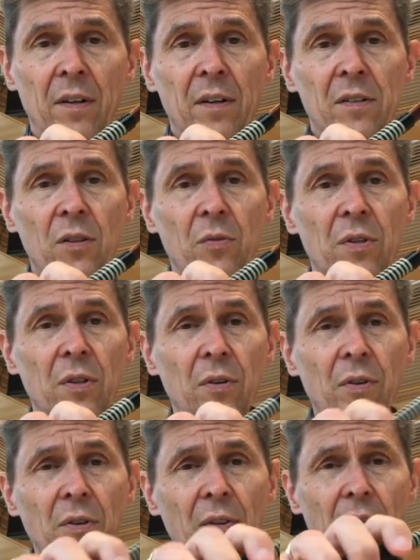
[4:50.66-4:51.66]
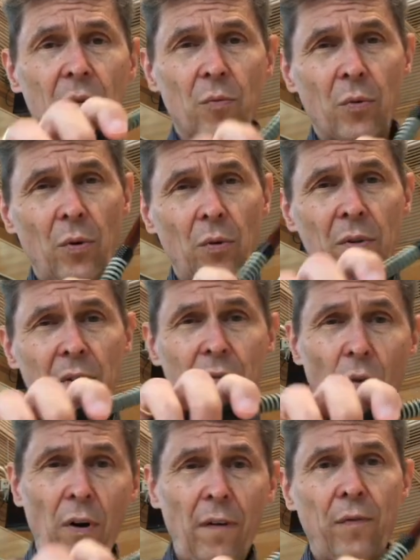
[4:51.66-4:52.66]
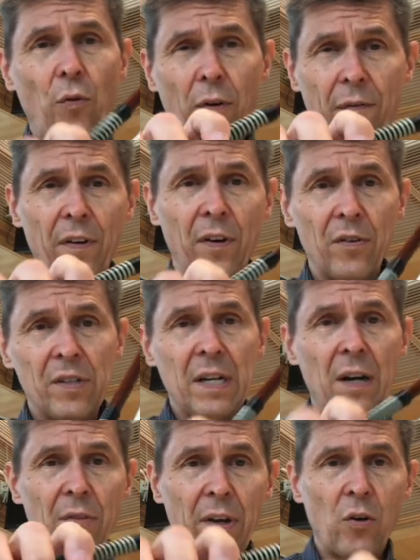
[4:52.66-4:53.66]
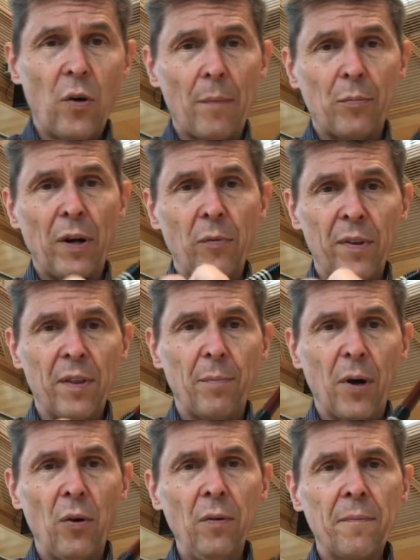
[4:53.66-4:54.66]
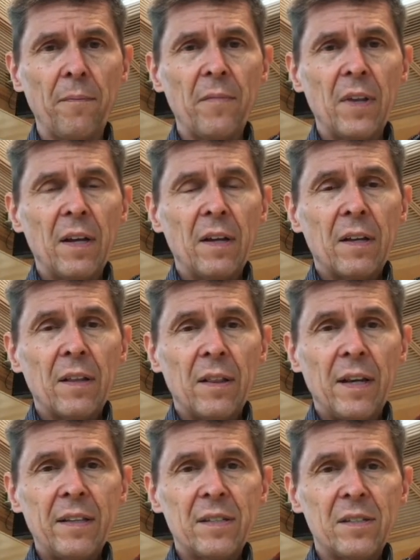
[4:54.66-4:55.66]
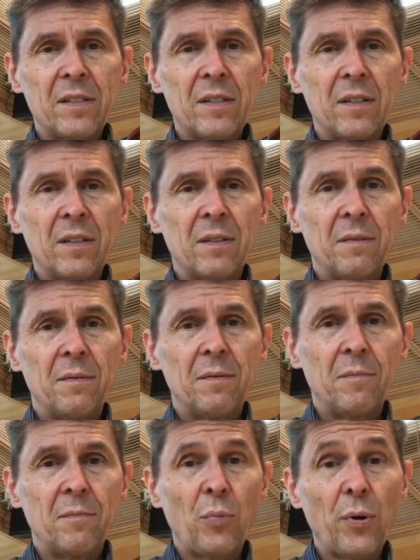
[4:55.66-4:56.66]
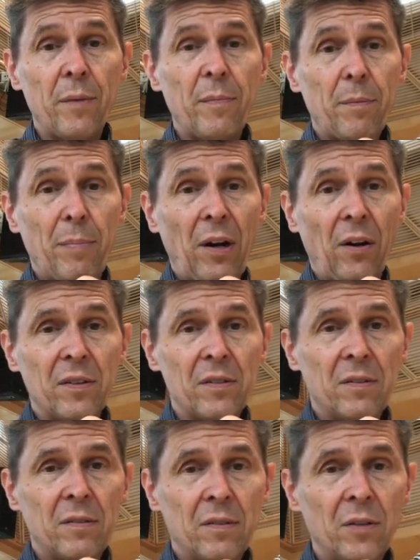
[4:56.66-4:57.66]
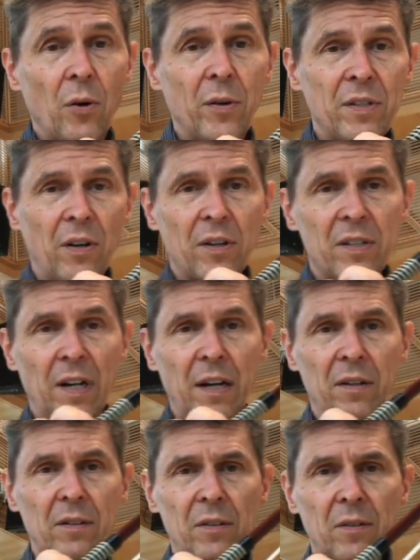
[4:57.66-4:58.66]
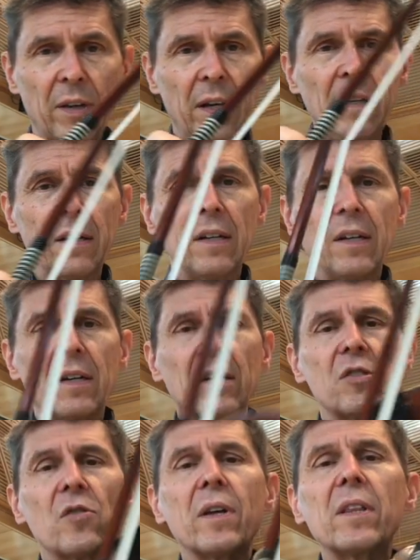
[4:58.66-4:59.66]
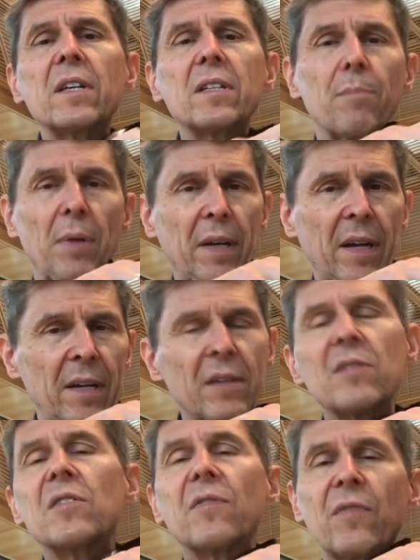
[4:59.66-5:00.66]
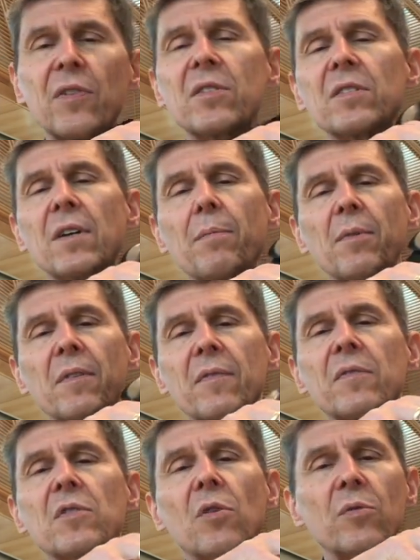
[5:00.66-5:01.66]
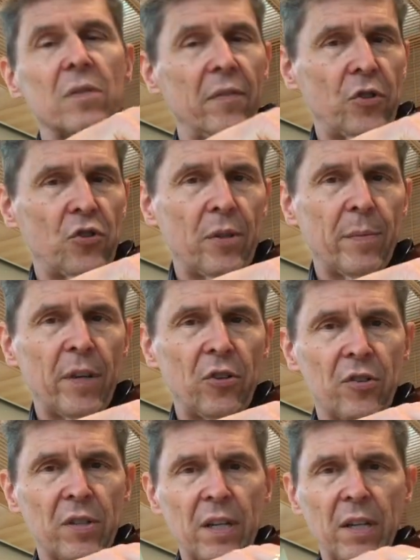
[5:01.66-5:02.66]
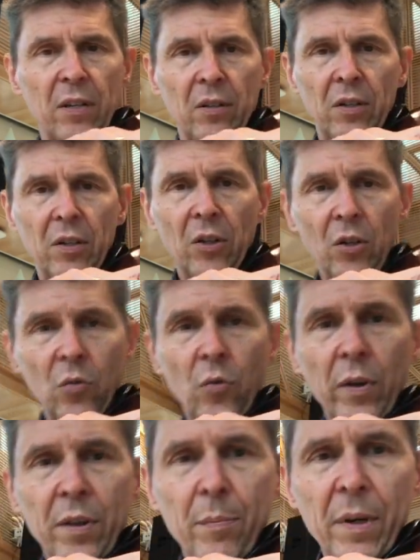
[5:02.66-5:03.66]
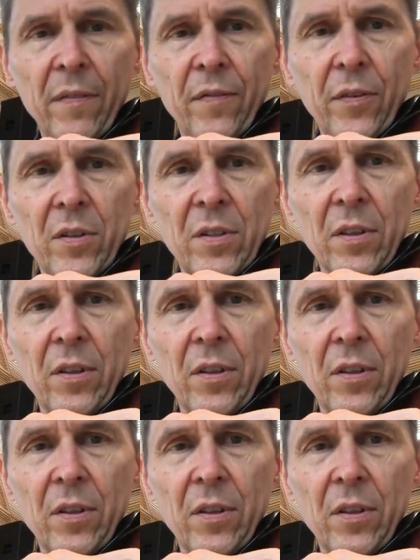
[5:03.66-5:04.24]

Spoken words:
So to learn the role of all 4 fingers and how they cooperate with the bow, let's put them in pairs, Noah's Ark style, okay? So I'd like to play the first couple of notes of a G major scale with my first and